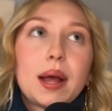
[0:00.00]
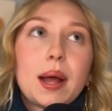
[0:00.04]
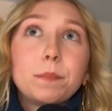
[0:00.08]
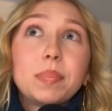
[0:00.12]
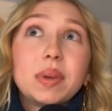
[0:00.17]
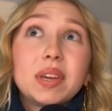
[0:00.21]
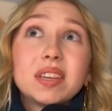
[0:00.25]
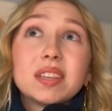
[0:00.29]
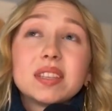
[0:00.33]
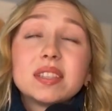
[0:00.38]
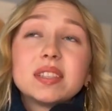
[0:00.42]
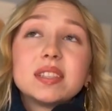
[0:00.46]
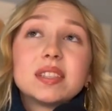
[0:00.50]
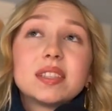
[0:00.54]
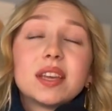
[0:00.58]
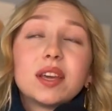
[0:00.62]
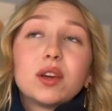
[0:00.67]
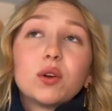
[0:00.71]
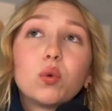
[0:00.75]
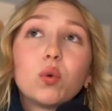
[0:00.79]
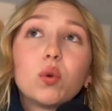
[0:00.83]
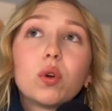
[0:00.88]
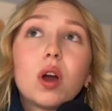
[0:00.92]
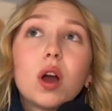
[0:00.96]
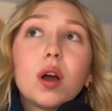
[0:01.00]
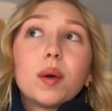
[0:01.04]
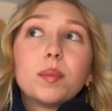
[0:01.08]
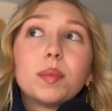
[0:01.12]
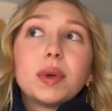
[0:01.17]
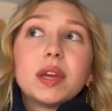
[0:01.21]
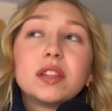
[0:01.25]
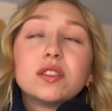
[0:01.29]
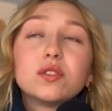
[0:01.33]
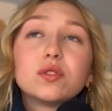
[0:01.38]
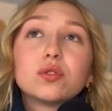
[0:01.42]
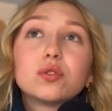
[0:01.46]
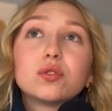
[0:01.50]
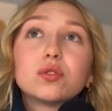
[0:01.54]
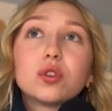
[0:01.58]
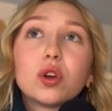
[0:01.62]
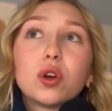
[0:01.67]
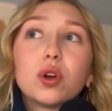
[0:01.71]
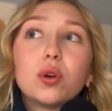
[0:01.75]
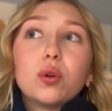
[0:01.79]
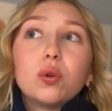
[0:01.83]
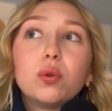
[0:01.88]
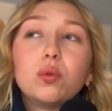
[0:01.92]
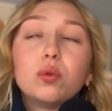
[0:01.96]
because it will come in
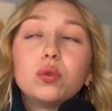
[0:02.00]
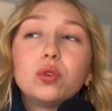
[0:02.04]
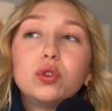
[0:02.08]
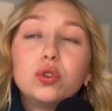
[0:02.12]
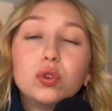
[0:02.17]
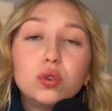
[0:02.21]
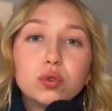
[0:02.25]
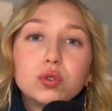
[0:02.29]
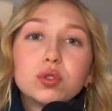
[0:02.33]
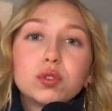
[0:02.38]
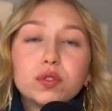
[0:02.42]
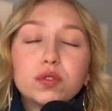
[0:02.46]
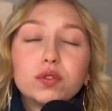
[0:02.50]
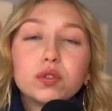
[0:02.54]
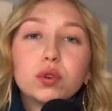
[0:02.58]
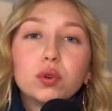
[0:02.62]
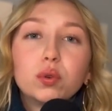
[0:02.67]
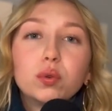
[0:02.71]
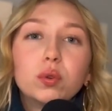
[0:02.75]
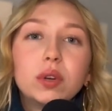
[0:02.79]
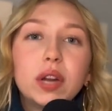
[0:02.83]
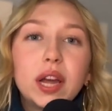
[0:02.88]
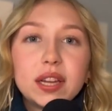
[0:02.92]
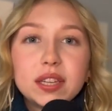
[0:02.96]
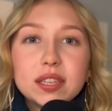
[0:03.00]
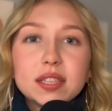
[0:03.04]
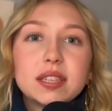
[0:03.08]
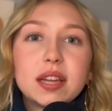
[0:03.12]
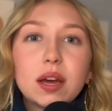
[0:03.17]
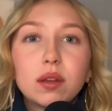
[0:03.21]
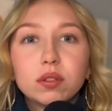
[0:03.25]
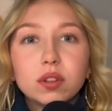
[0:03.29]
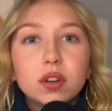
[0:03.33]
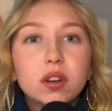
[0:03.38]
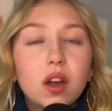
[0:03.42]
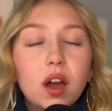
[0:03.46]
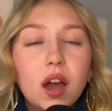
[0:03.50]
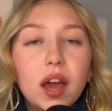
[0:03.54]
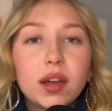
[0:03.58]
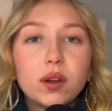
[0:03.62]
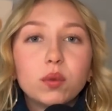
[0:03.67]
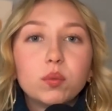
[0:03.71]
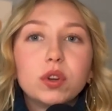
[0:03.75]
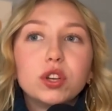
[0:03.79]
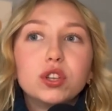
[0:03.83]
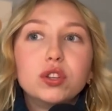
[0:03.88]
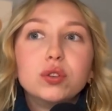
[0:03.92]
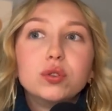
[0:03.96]
so useful later down the
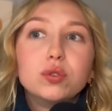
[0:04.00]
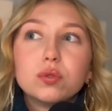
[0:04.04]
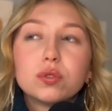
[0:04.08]
line when you